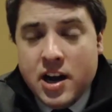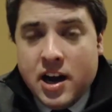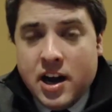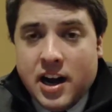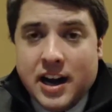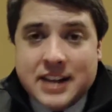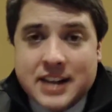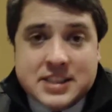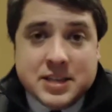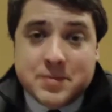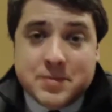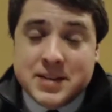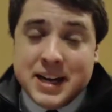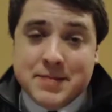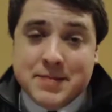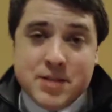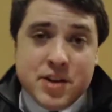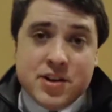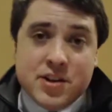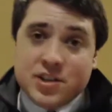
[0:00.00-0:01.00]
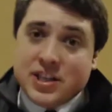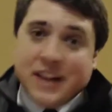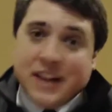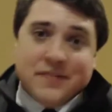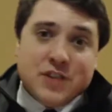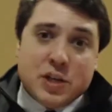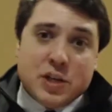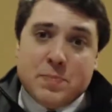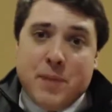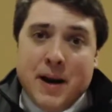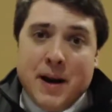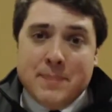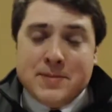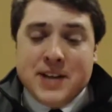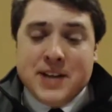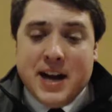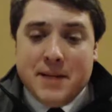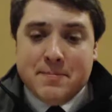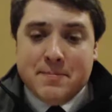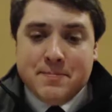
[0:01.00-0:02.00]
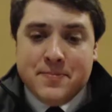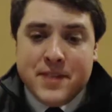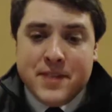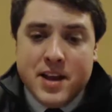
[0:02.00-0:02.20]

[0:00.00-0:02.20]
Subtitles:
And sometimes other stuff just pops up.